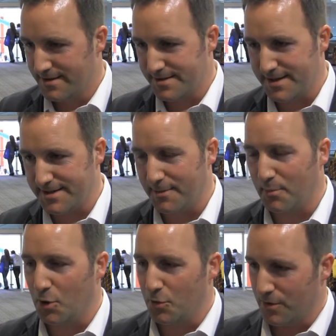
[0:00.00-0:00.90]
the seating
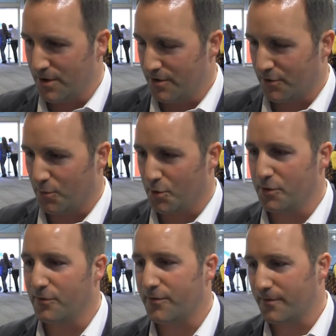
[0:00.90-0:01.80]
bowl, the
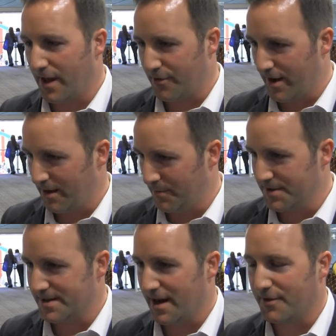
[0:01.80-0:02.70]
roof, other
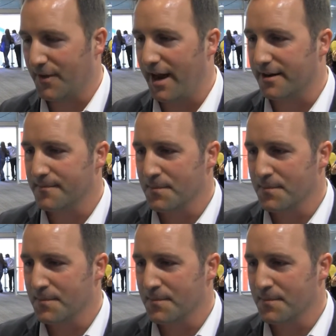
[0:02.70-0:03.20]
elements like that,